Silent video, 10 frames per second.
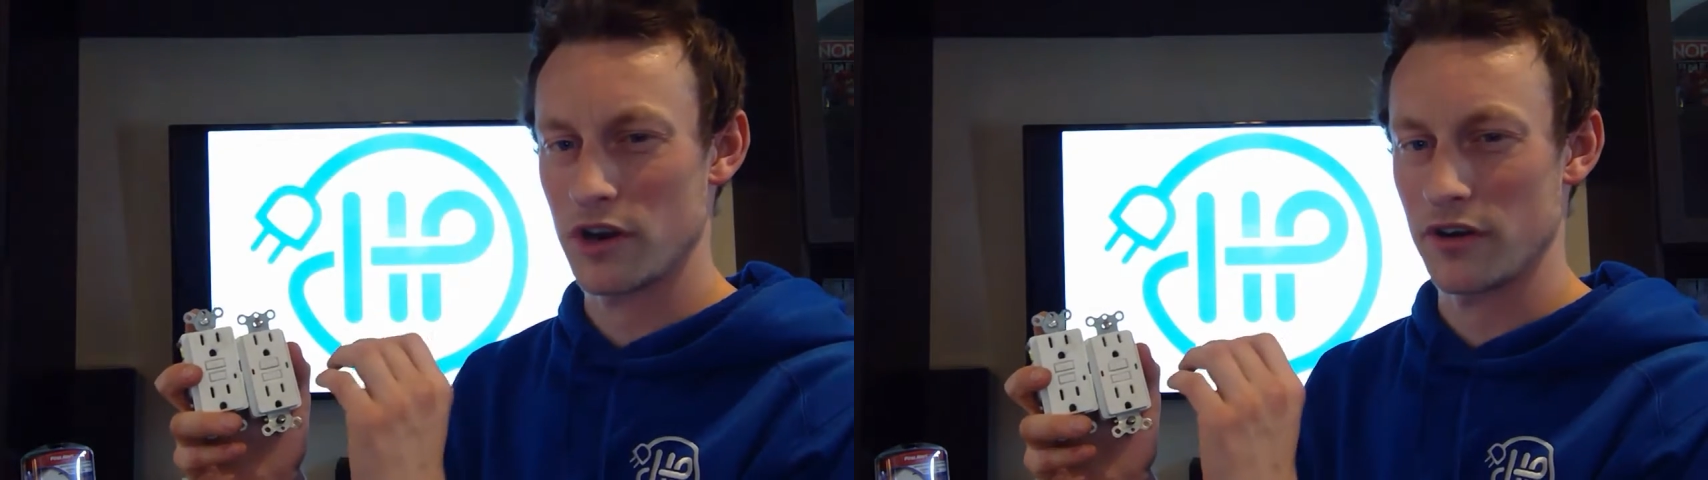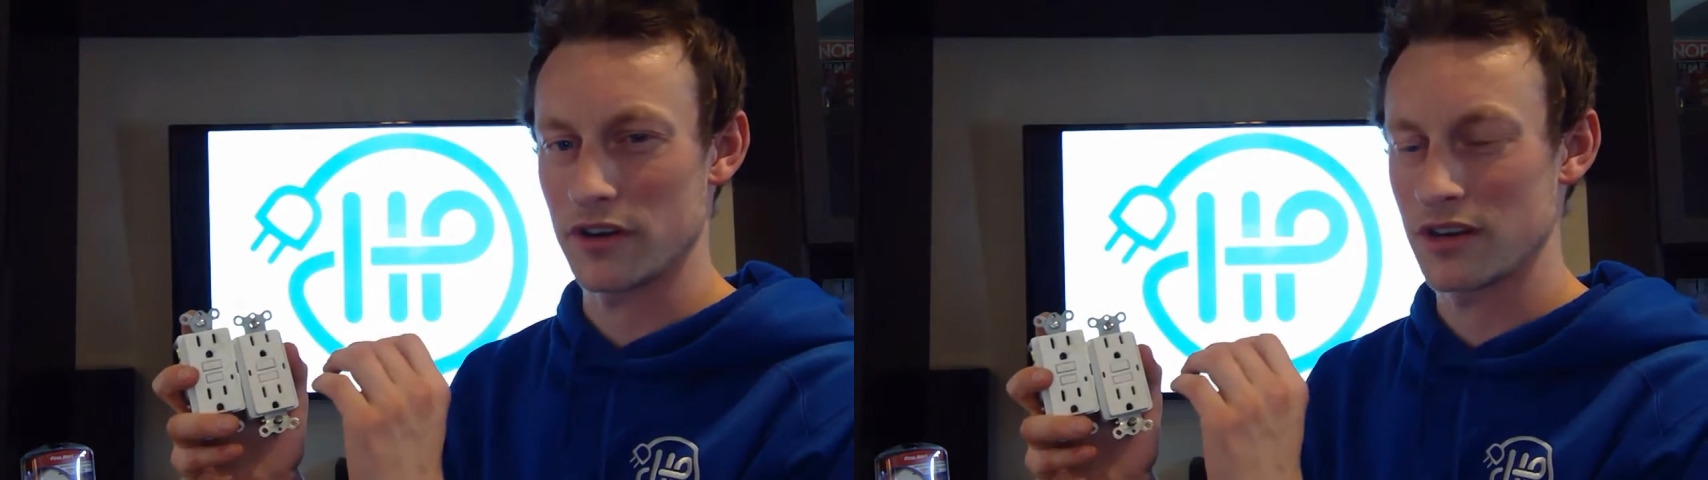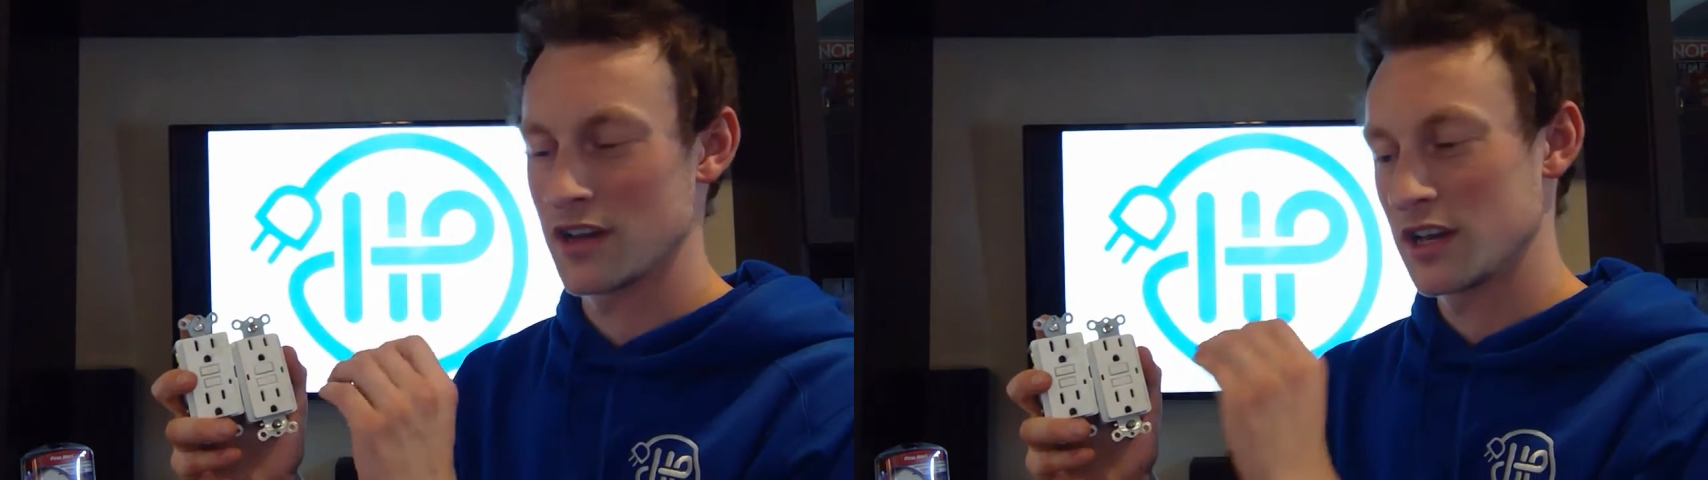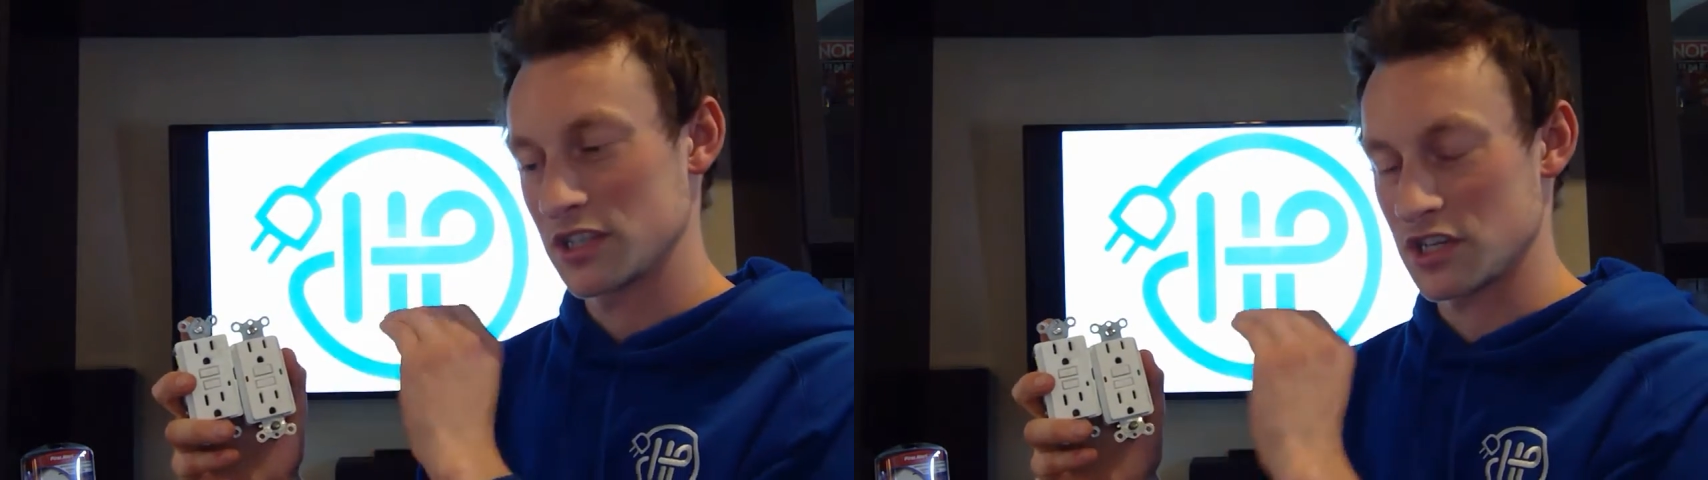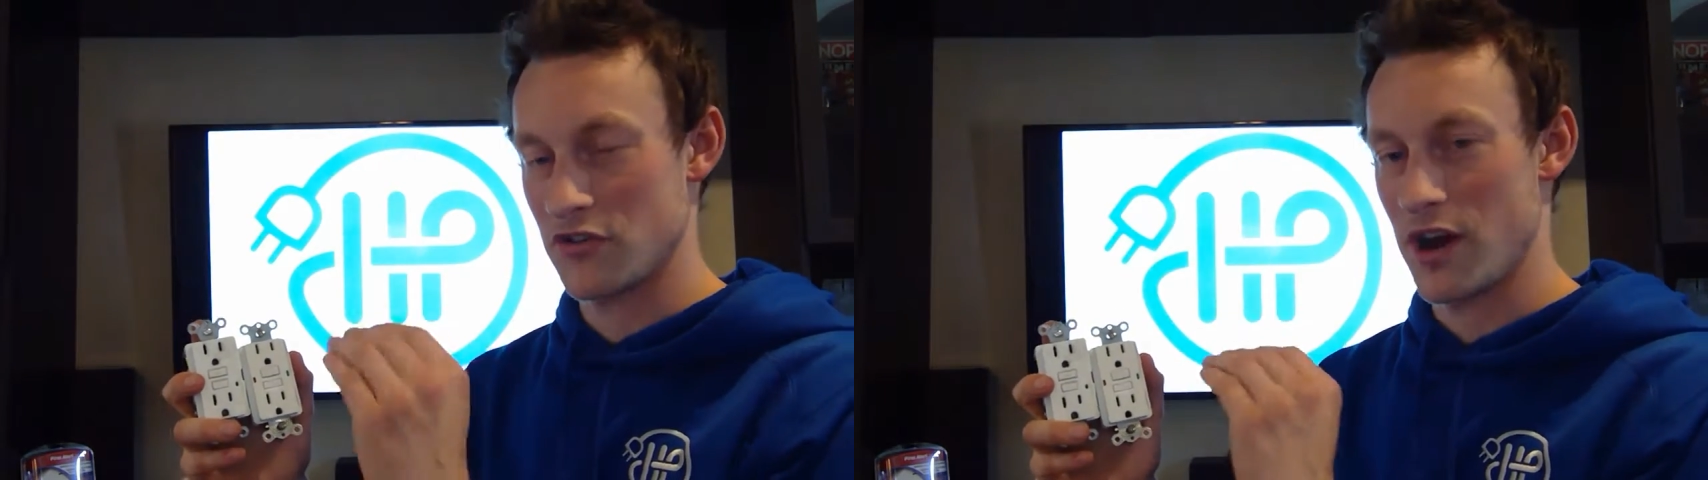current
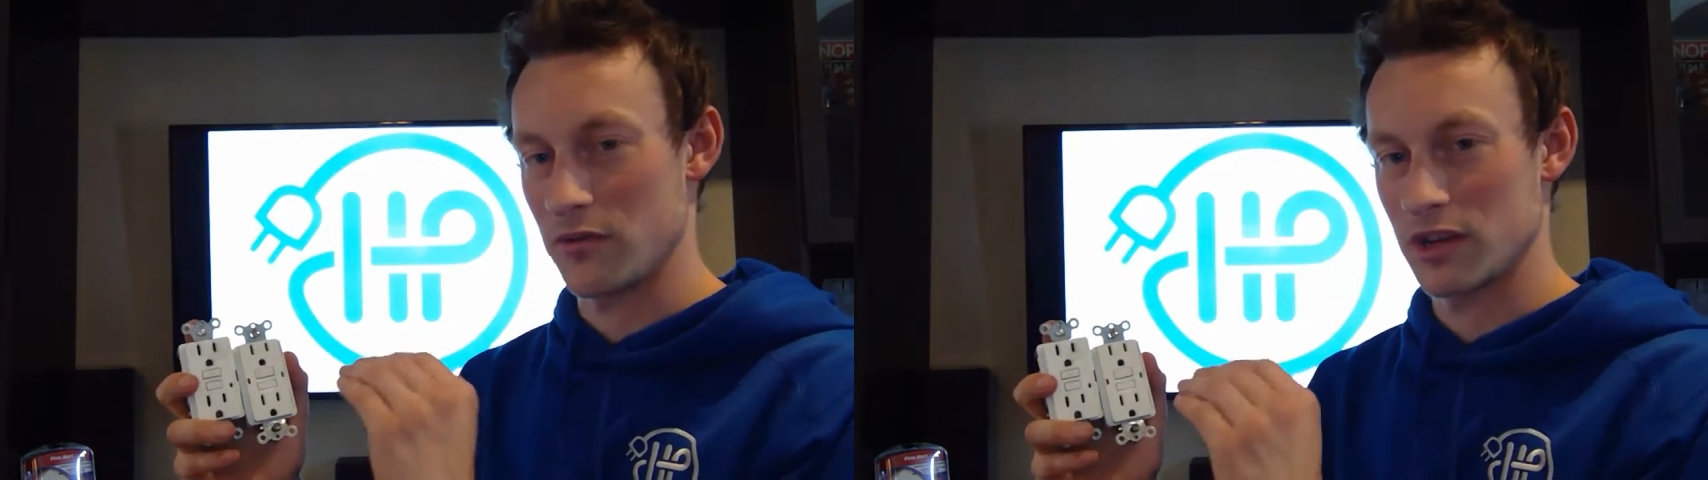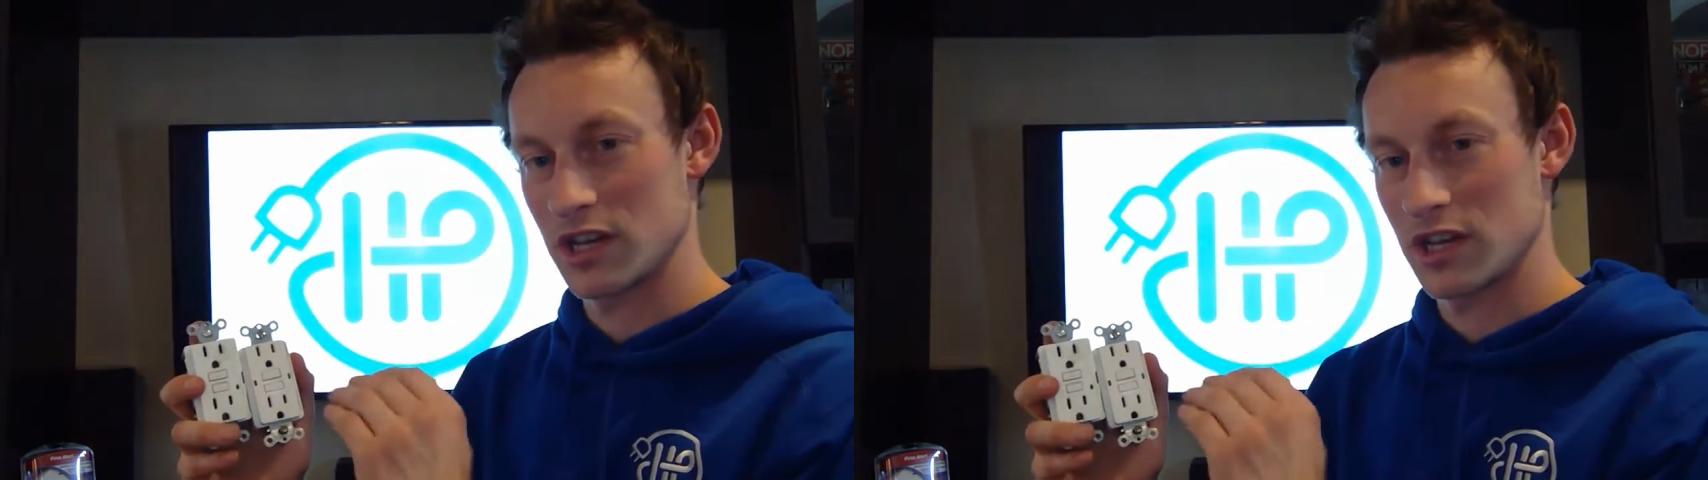to ground.